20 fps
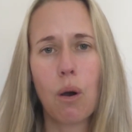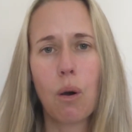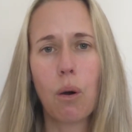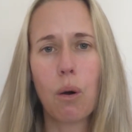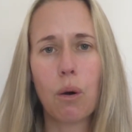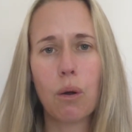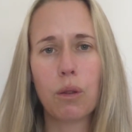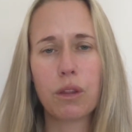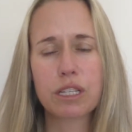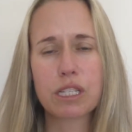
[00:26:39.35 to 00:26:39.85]

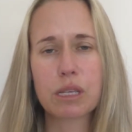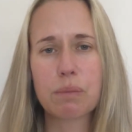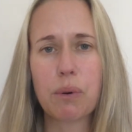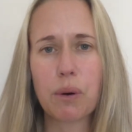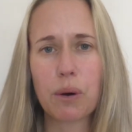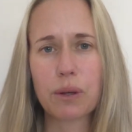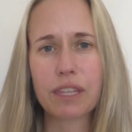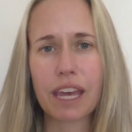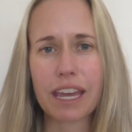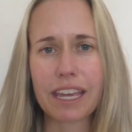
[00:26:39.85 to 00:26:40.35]
all the
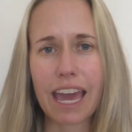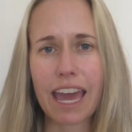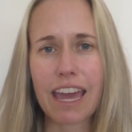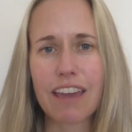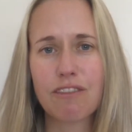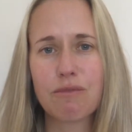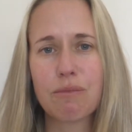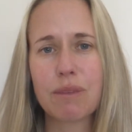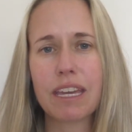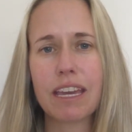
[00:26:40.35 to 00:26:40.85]
support they
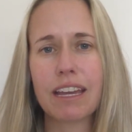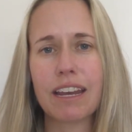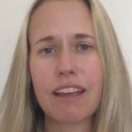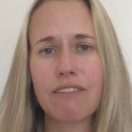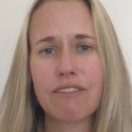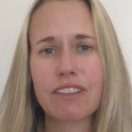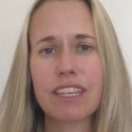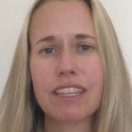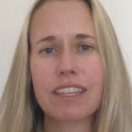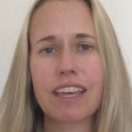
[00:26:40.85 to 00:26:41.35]
gave me and
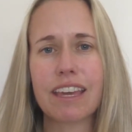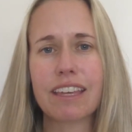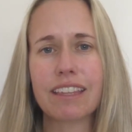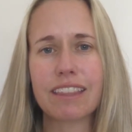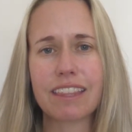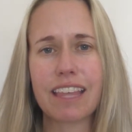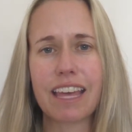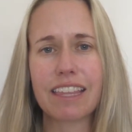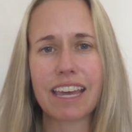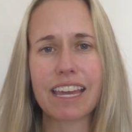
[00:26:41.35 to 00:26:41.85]
everything
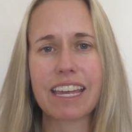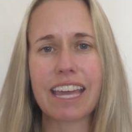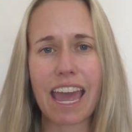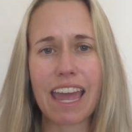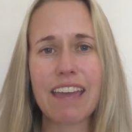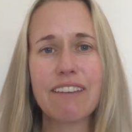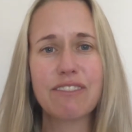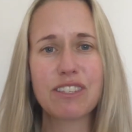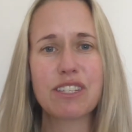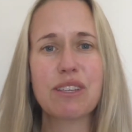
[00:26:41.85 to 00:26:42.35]
that they
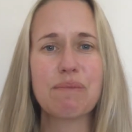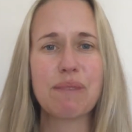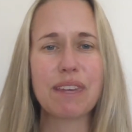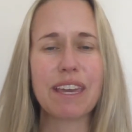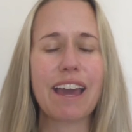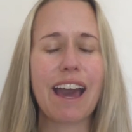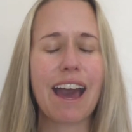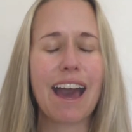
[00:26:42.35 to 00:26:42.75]
gave to me.